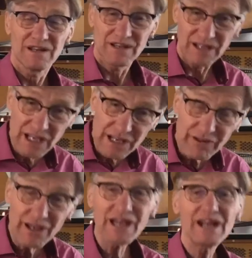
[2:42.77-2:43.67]
If
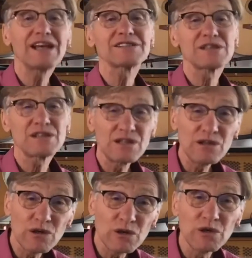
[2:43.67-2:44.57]
it isn't
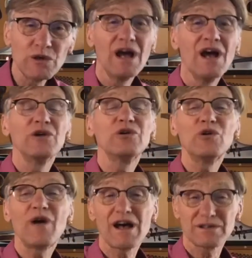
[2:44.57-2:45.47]
you,
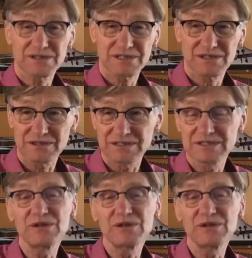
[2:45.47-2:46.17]
who else could